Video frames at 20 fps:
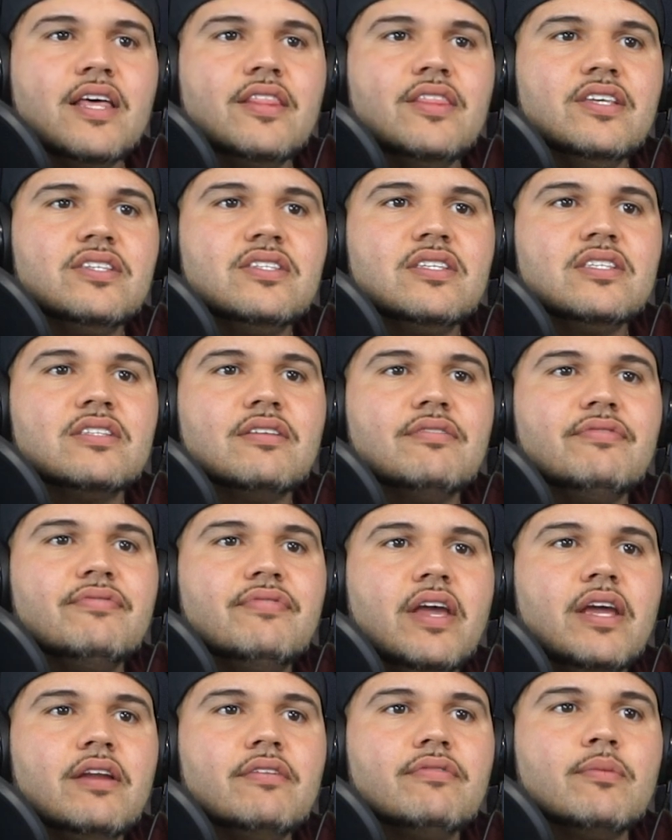This is the
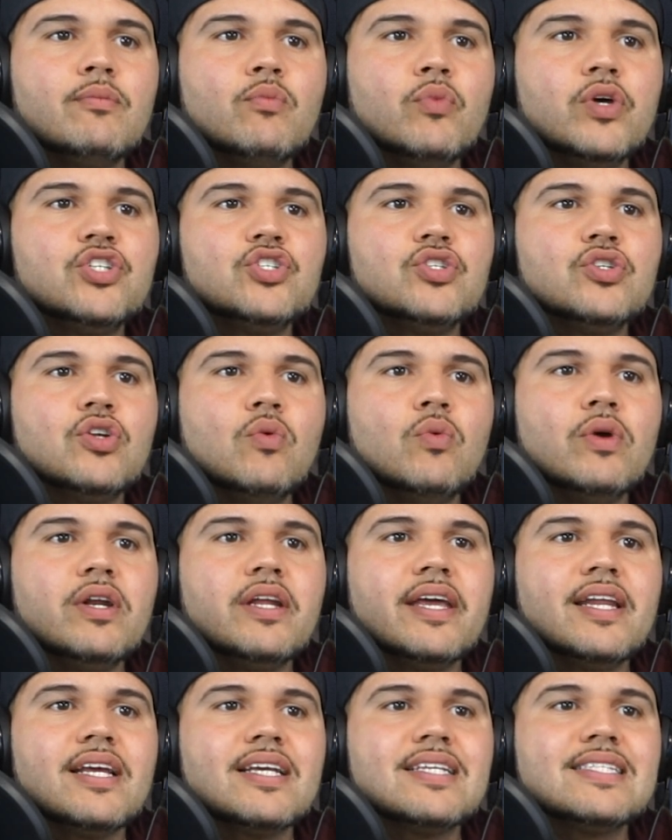fate from which no one
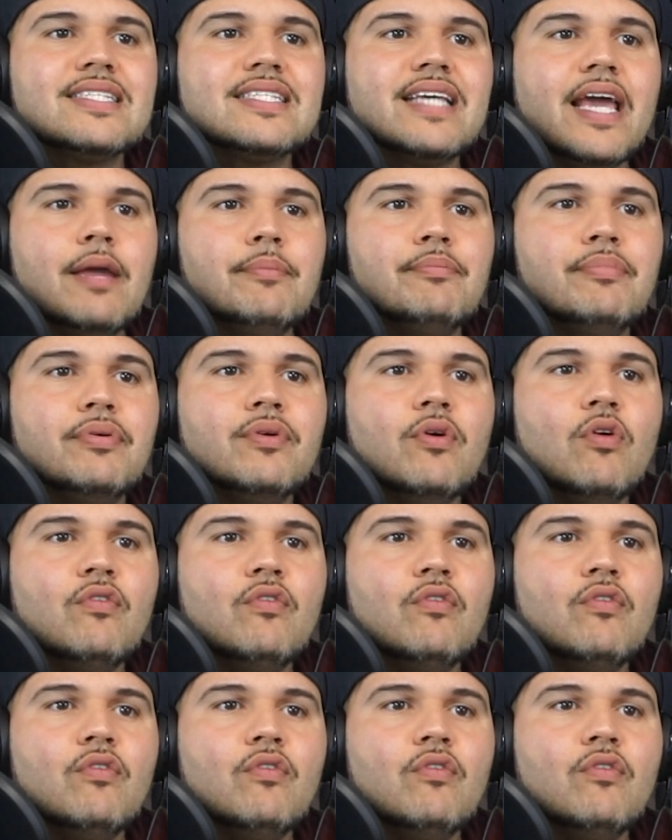can escape.